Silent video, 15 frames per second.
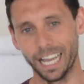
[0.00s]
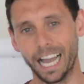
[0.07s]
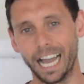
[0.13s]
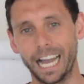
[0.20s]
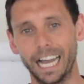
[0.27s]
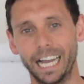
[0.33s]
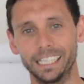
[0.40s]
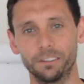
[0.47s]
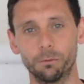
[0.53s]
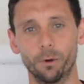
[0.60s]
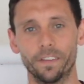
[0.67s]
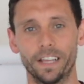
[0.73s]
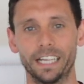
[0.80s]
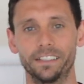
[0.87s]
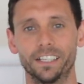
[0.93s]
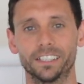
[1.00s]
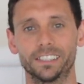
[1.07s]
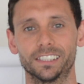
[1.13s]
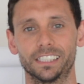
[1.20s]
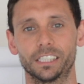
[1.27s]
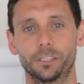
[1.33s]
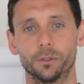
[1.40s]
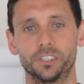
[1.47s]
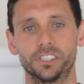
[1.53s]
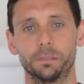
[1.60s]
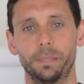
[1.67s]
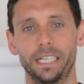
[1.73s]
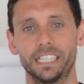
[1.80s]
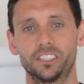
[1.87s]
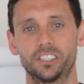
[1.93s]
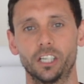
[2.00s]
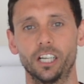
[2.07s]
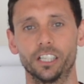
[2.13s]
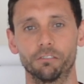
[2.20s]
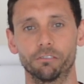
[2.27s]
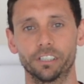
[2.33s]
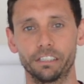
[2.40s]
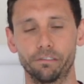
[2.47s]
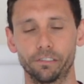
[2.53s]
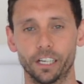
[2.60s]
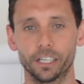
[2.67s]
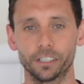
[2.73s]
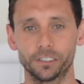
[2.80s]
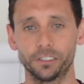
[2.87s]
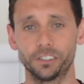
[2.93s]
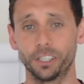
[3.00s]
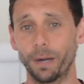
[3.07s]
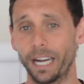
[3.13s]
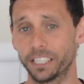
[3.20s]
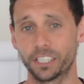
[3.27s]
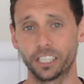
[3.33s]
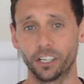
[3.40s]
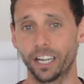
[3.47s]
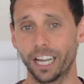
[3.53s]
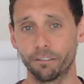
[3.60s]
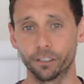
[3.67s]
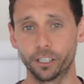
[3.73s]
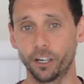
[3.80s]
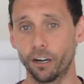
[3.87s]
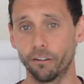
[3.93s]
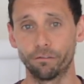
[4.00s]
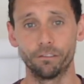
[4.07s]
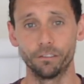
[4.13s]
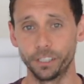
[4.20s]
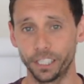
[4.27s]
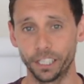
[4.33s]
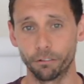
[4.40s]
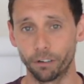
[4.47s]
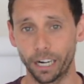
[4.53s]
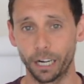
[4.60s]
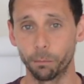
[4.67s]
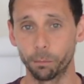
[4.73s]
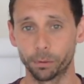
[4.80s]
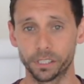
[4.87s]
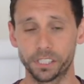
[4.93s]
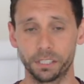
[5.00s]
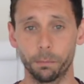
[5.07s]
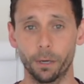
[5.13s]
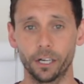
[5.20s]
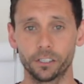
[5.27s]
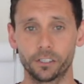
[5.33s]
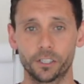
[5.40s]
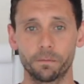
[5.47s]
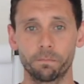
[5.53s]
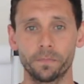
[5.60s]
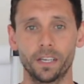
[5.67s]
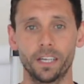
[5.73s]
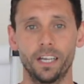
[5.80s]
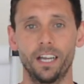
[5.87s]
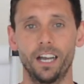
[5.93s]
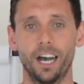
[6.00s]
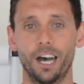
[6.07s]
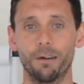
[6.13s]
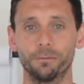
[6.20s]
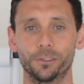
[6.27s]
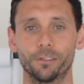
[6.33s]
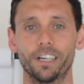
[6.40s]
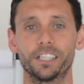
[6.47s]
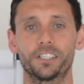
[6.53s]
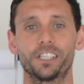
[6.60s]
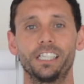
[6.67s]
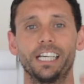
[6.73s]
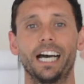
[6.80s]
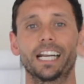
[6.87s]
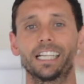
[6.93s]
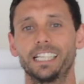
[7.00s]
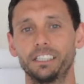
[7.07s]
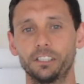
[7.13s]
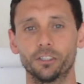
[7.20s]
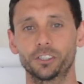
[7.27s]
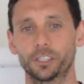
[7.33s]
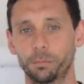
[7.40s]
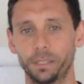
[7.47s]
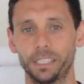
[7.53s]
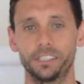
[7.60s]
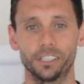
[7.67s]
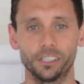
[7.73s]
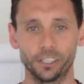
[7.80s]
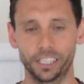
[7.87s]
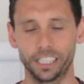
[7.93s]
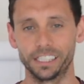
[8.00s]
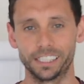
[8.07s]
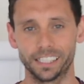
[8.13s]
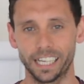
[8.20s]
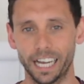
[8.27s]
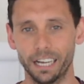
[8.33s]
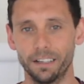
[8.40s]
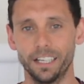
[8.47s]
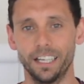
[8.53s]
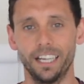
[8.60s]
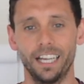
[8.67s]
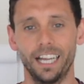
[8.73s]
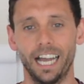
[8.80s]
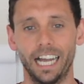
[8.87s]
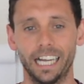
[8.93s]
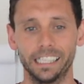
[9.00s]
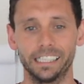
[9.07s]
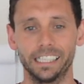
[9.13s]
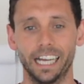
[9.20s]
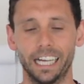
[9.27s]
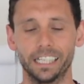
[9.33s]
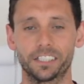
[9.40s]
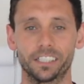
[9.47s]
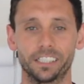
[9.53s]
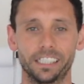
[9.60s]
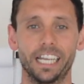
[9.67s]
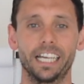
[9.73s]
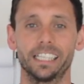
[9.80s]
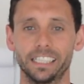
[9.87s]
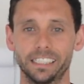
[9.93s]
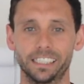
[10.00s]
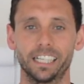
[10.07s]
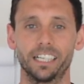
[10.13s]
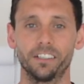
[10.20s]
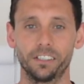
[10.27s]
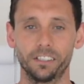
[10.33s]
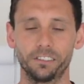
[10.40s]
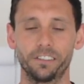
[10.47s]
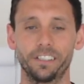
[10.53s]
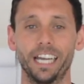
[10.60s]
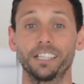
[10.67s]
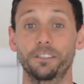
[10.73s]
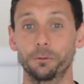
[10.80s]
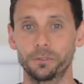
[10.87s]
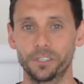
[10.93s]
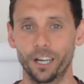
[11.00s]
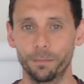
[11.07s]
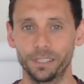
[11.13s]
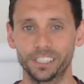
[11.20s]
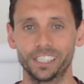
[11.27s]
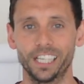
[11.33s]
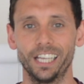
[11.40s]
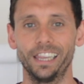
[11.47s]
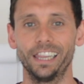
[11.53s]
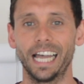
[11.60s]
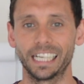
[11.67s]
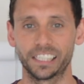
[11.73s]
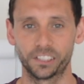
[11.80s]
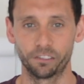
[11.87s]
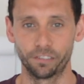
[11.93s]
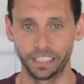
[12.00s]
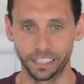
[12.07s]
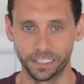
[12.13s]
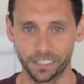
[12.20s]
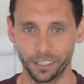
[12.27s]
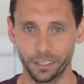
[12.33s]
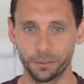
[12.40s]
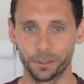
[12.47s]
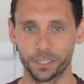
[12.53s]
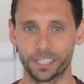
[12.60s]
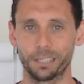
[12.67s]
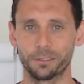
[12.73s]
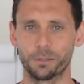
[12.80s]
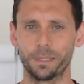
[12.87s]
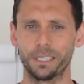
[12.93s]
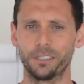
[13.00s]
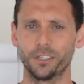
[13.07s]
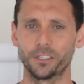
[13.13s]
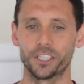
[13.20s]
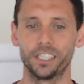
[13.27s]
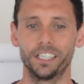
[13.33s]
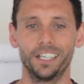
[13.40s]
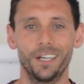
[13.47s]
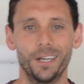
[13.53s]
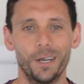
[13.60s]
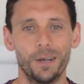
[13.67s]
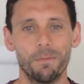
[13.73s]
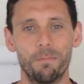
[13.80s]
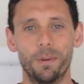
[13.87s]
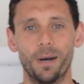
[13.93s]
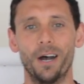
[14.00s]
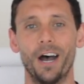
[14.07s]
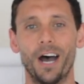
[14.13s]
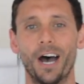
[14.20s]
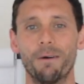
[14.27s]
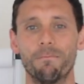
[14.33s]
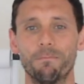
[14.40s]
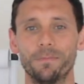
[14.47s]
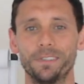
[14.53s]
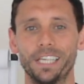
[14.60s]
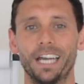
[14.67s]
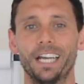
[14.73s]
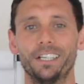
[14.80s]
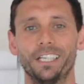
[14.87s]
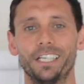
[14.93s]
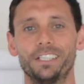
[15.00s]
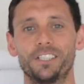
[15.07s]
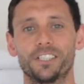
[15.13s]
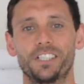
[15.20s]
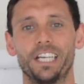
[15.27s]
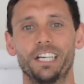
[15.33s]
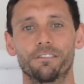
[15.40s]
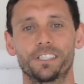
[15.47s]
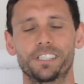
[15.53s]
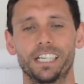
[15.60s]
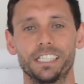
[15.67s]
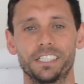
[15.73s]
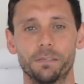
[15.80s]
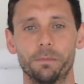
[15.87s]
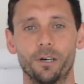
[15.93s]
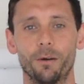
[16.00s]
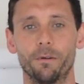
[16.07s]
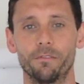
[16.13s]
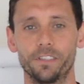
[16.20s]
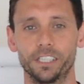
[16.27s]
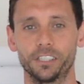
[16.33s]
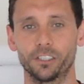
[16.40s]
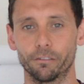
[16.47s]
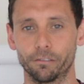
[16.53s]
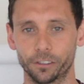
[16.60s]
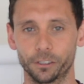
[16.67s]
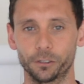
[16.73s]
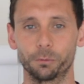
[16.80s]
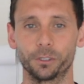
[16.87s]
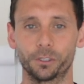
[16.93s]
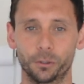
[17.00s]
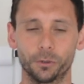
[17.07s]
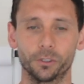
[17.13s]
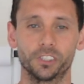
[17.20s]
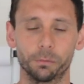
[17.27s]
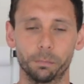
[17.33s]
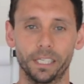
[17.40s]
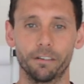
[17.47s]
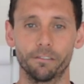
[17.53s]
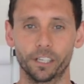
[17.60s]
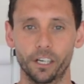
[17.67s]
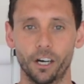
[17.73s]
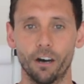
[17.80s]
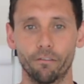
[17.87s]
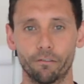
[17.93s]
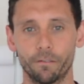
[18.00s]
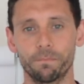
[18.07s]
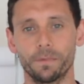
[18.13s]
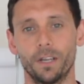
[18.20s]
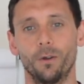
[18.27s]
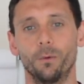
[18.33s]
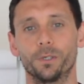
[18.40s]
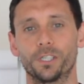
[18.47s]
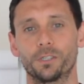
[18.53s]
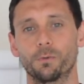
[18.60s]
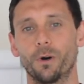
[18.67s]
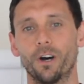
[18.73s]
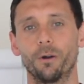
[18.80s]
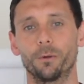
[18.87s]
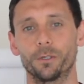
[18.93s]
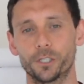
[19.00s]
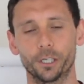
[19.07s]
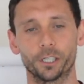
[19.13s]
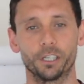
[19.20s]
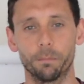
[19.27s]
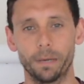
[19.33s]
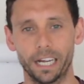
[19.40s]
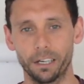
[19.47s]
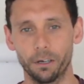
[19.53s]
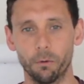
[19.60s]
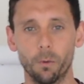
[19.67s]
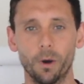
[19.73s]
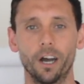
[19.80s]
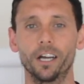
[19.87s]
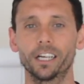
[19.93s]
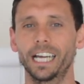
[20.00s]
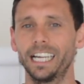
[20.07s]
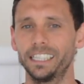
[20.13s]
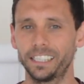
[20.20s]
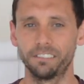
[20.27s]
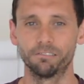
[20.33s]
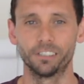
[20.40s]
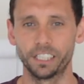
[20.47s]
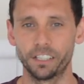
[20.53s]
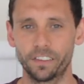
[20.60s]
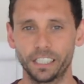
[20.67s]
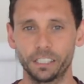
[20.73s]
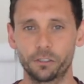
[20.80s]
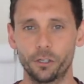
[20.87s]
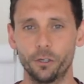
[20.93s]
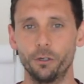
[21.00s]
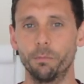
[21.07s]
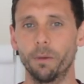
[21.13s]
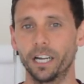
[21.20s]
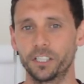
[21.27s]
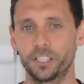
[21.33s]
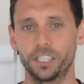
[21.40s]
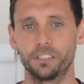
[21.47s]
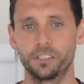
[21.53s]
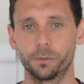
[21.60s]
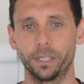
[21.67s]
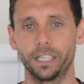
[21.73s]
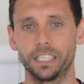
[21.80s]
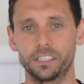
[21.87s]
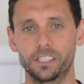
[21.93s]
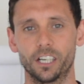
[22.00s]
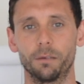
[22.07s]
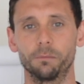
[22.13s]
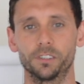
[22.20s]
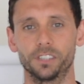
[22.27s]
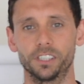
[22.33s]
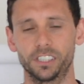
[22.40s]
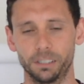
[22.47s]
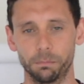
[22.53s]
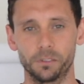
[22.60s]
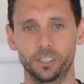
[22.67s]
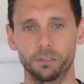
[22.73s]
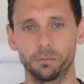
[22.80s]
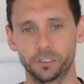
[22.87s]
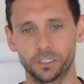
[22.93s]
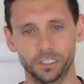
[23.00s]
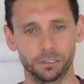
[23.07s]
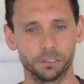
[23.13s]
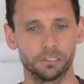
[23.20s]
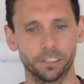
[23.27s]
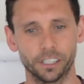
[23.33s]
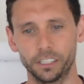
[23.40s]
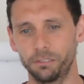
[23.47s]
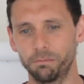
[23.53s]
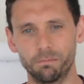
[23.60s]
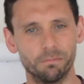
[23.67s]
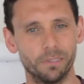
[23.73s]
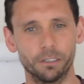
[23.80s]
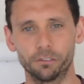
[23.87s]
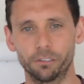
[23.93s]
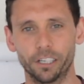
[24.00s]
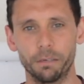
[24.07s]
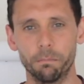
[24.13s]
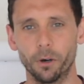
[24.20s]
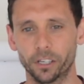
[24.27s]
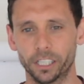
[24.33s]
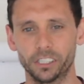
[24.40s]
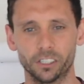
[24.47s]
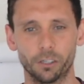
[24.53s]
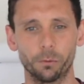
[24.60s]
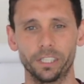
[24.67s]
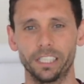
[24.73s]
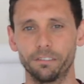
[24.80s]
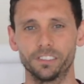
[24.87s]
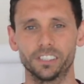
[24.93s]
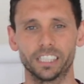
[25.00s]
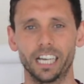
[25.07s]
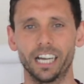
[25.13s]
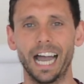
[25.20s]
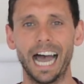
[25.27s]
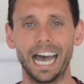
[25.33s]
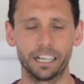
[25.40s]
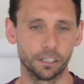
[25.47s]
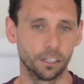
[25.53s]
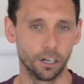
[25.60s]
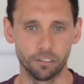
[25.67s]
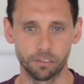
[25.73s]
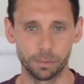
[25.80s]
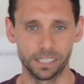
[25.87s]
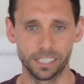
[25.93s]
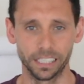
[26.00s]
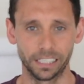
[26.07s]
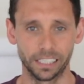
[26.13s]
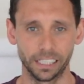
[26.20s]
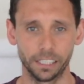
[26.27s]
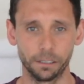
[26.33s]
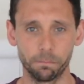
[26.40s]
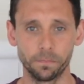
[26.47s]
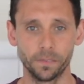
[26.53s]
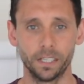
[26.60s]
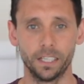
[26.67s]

And what that does is it causes a bit of silent reflux. So actually I have a cough year round pretty much. So I've actually had an endoscopy to look into that. And actually, yeah, they said the actual term is lax sphincter, which sounds a bit dodgy. But yeah, it just irritates the bottom of the esophagus, which causes a bit of a cough, which is why we're joking about it at work and didn't really think too much into it in terms of the symptoms, because it was very modest. I wouldn't even say I had a cough particularly.